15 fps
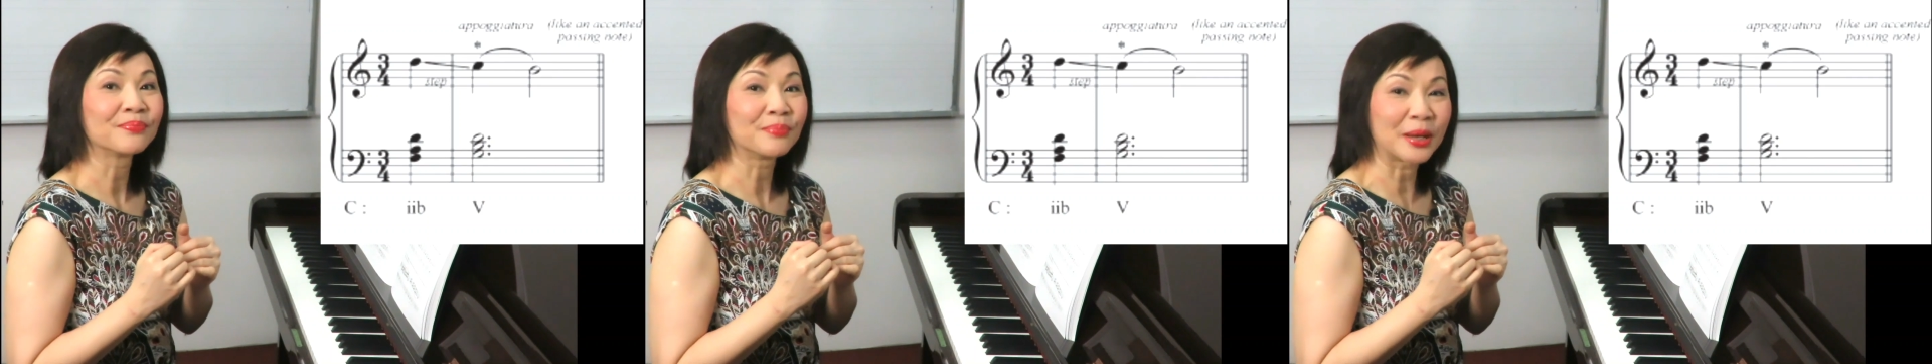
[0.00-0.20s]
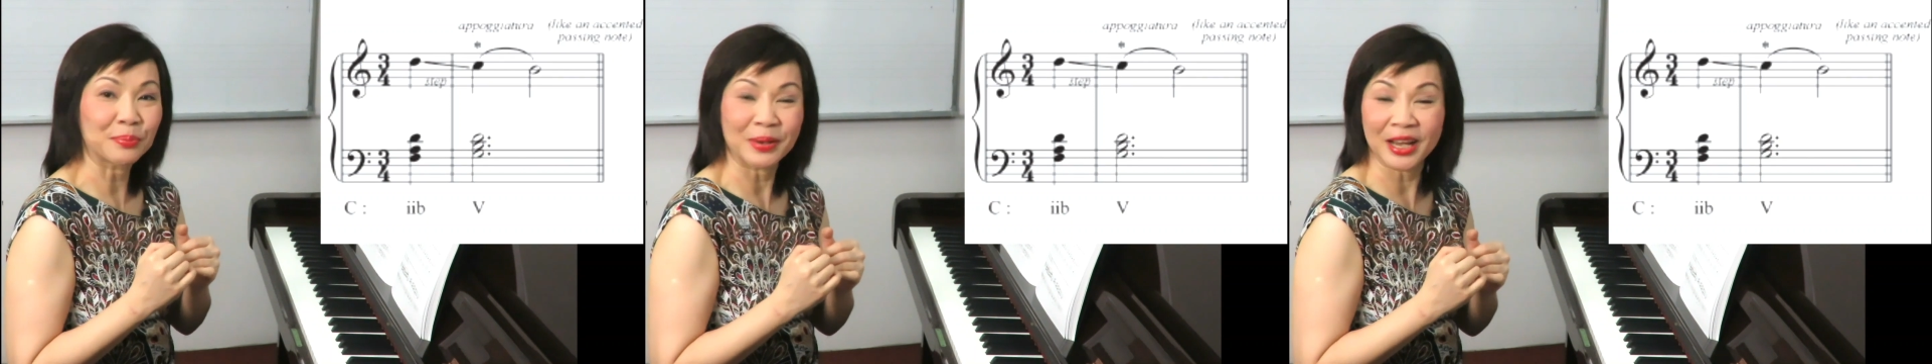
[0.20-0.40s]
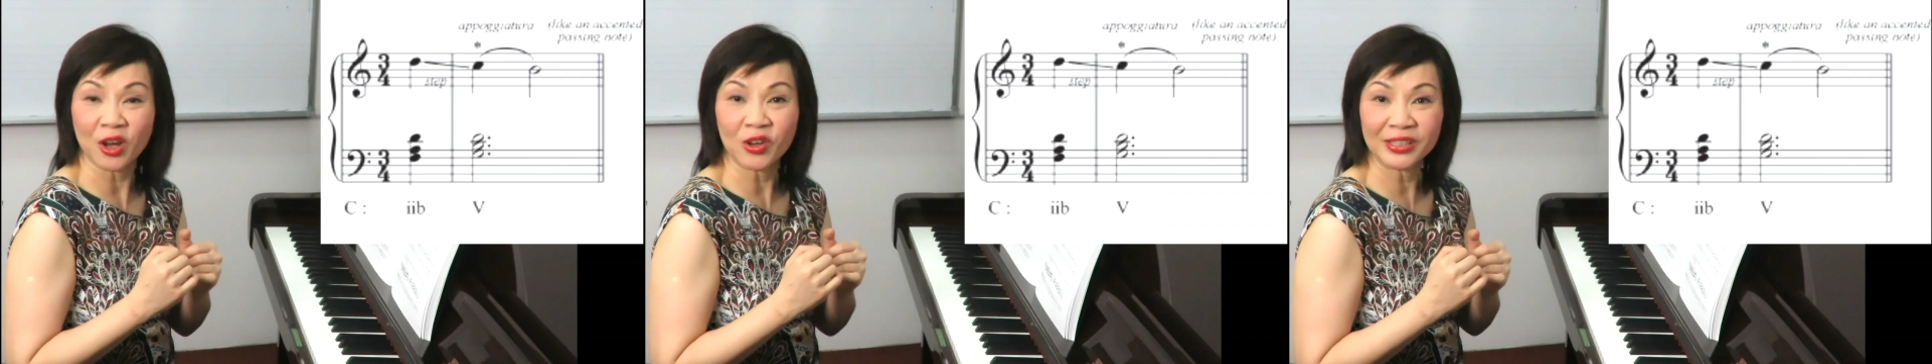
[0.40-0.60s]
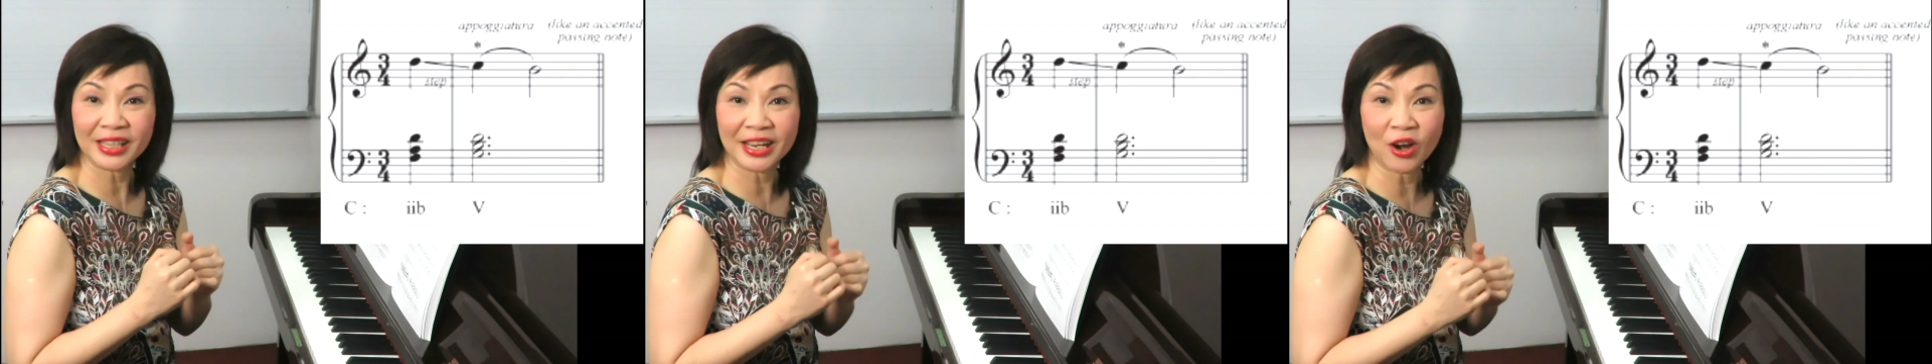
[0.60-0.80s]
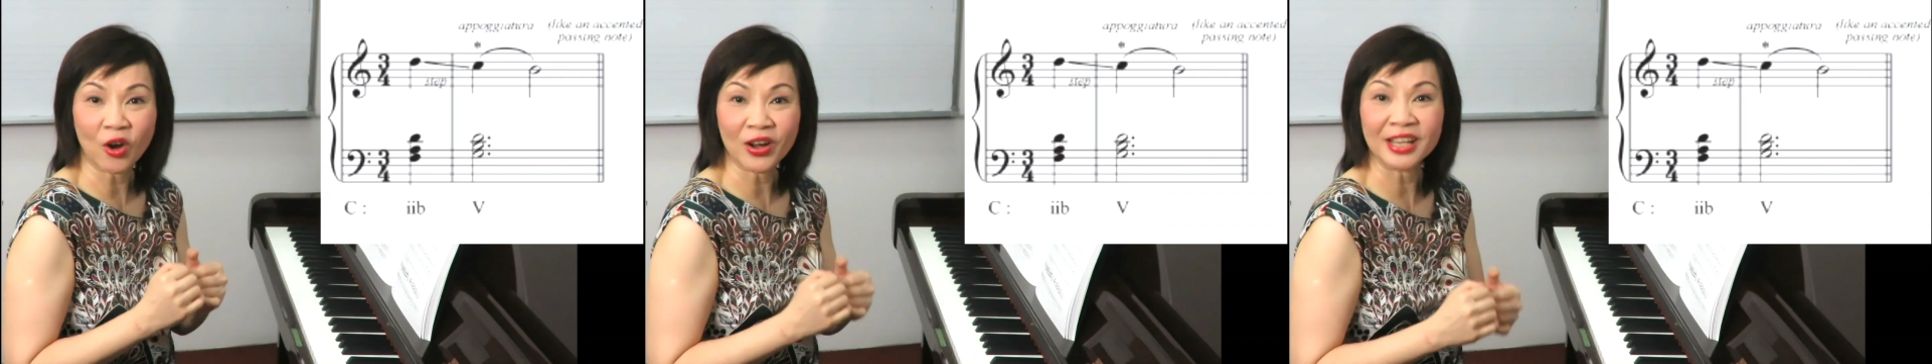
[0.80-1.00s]
But because
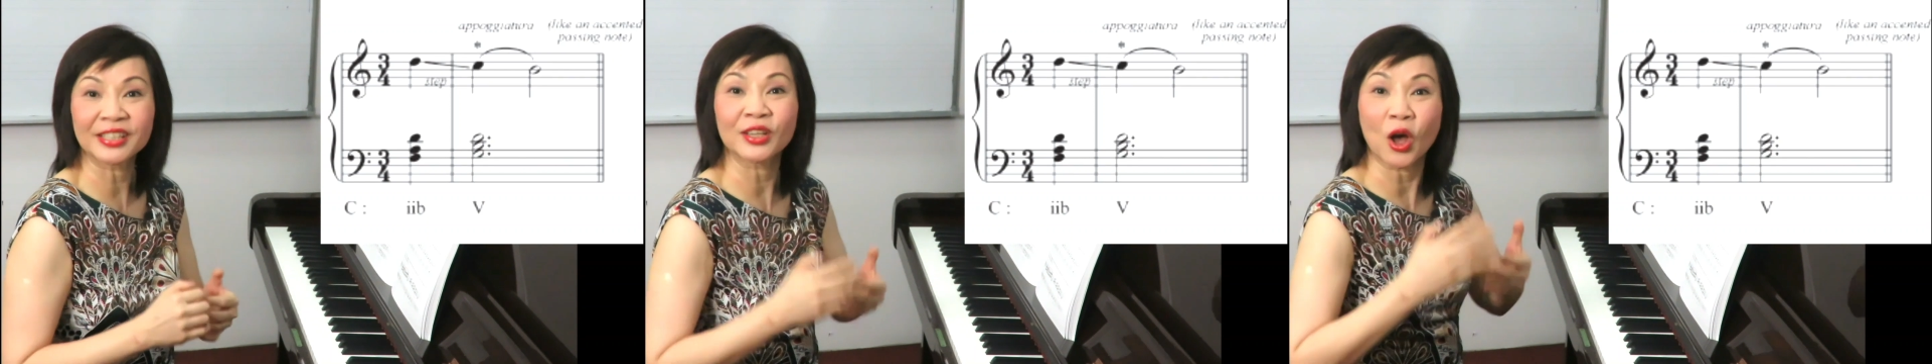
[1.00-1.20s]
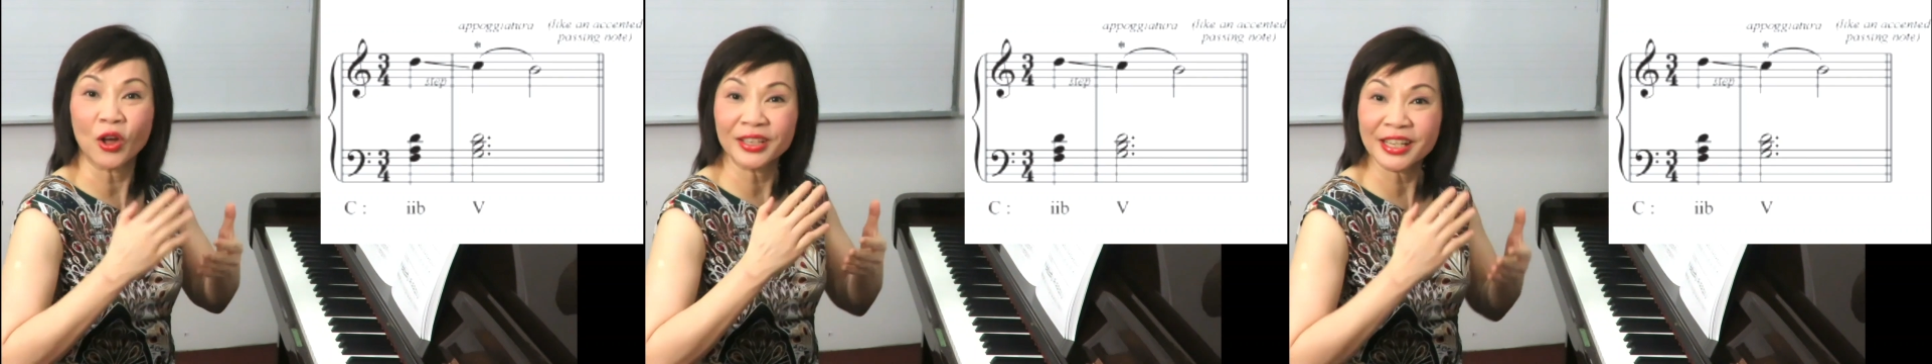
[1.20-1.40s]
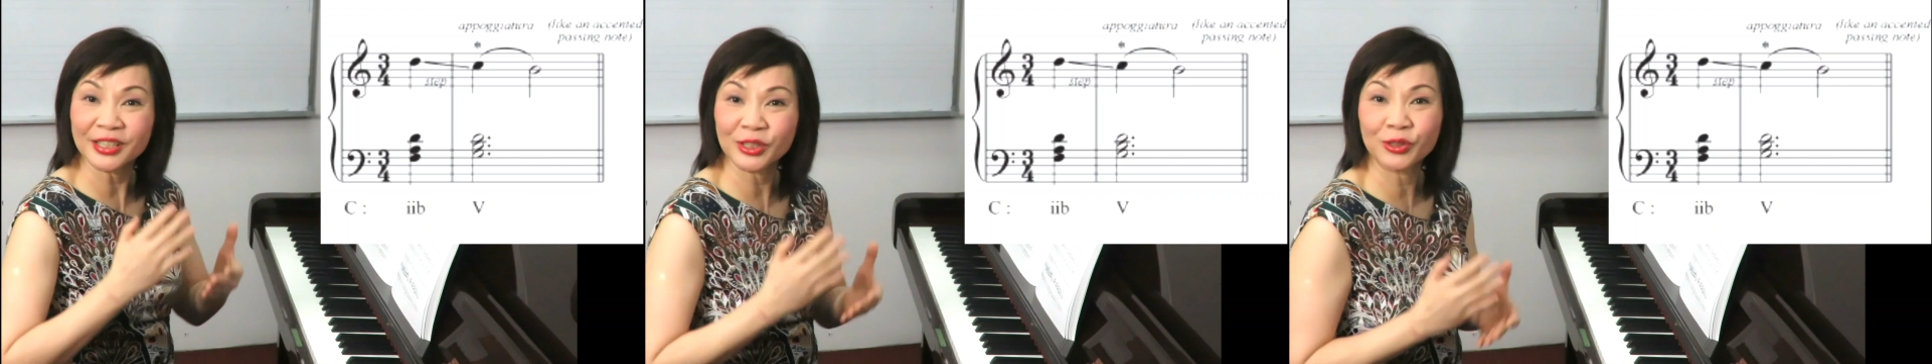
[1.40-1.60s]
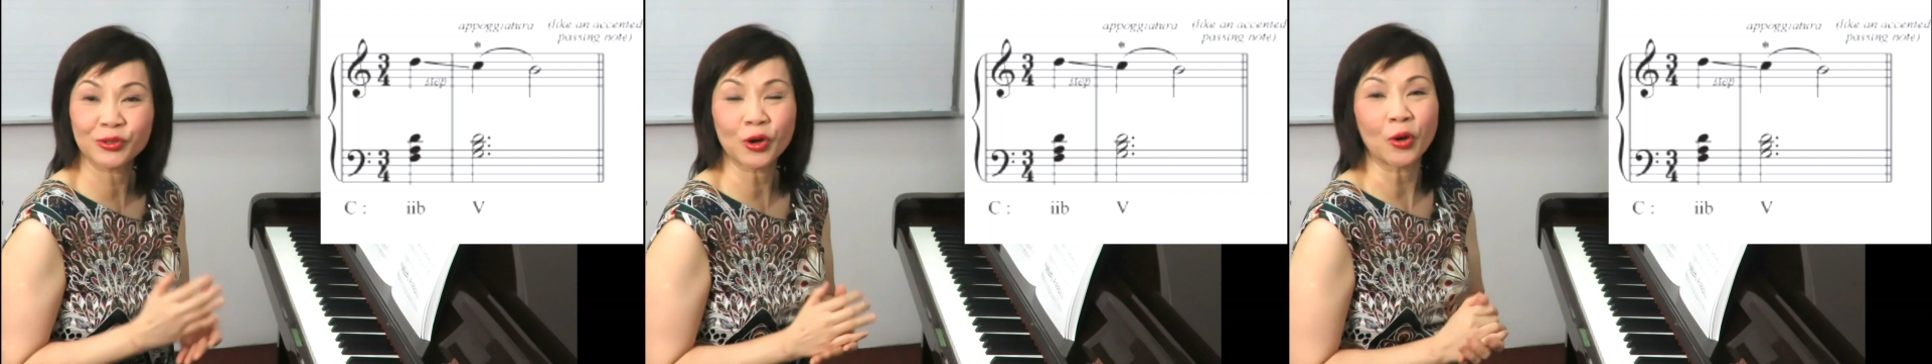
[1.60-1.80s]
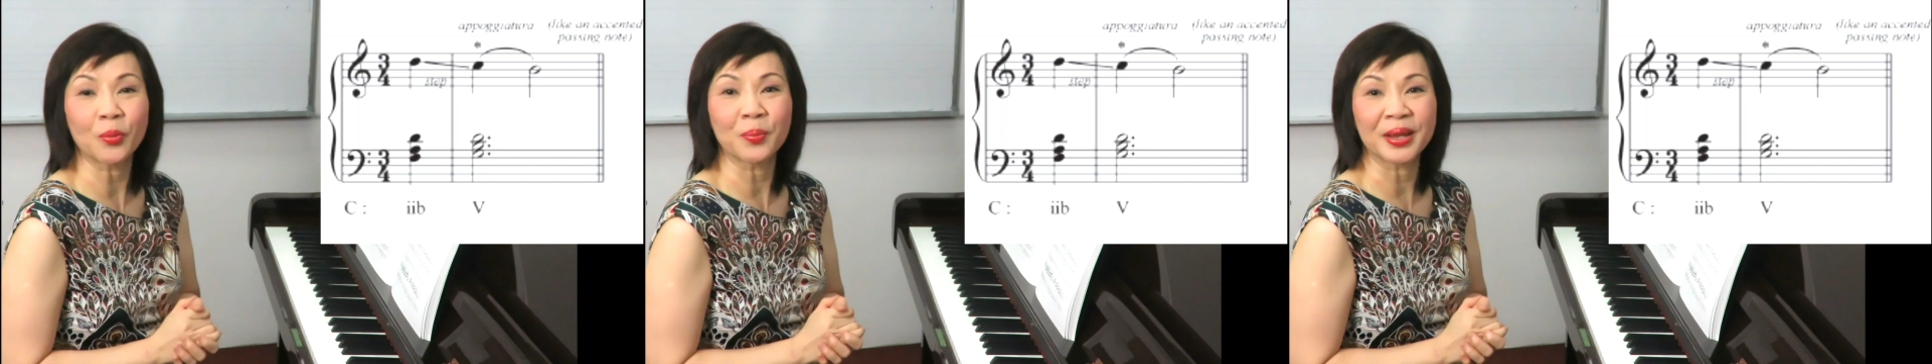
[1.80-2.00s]
it occurs on the
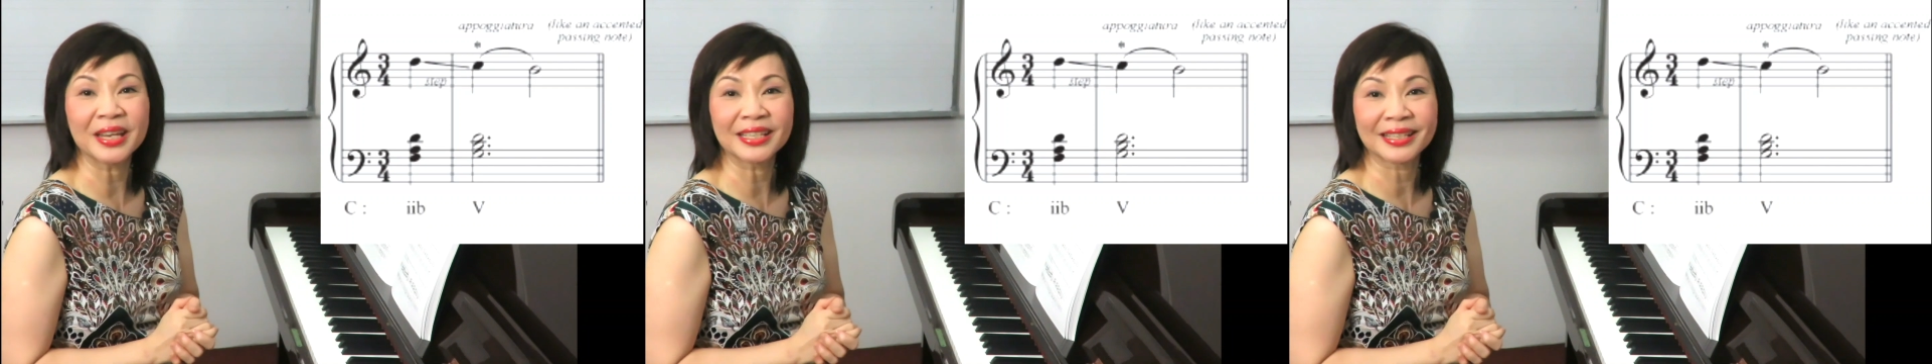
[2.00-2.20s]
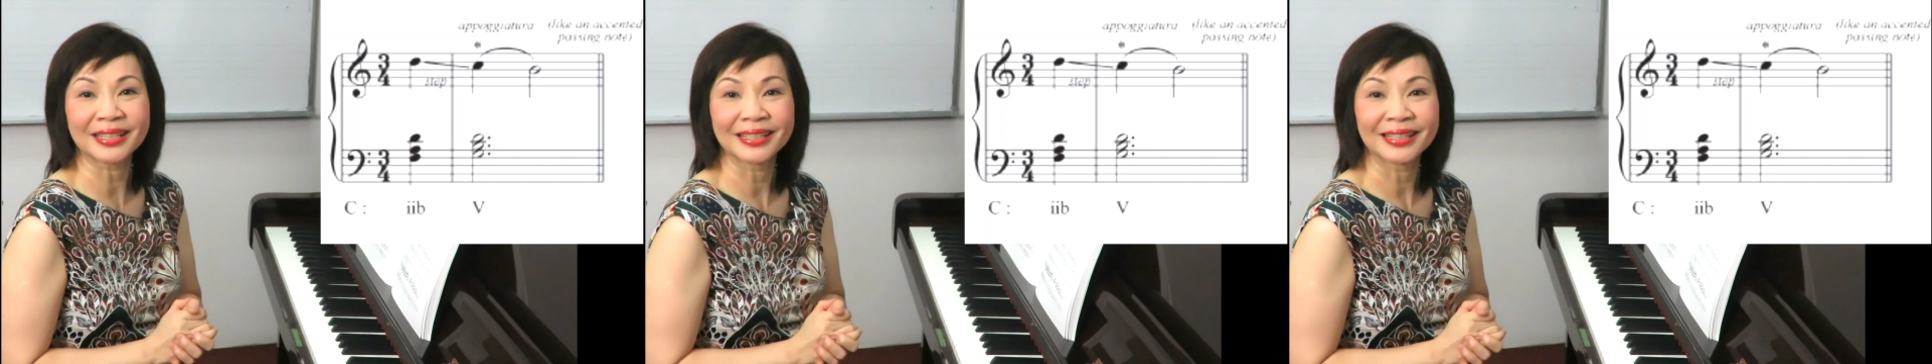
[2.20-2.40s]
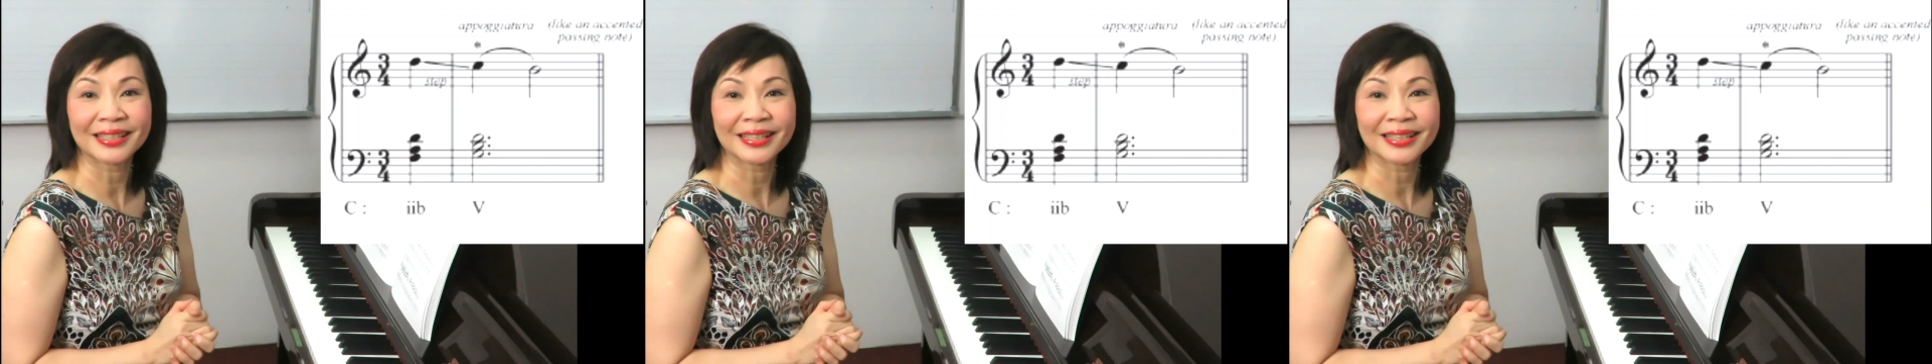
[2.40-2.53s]
strong beat,